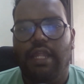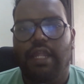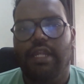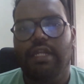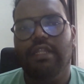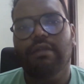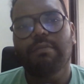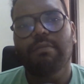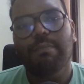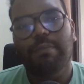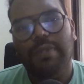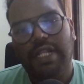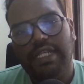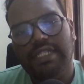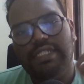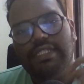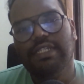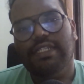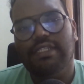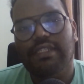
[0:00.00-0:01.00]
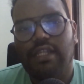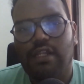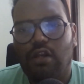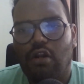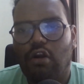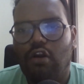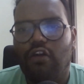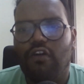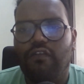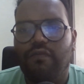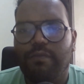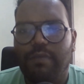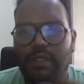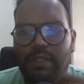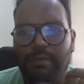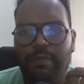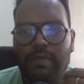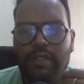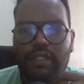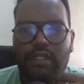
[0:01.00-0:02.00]
It impresses a lot of
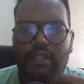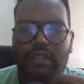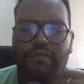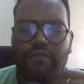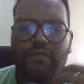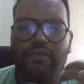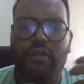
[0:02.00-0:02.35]
people if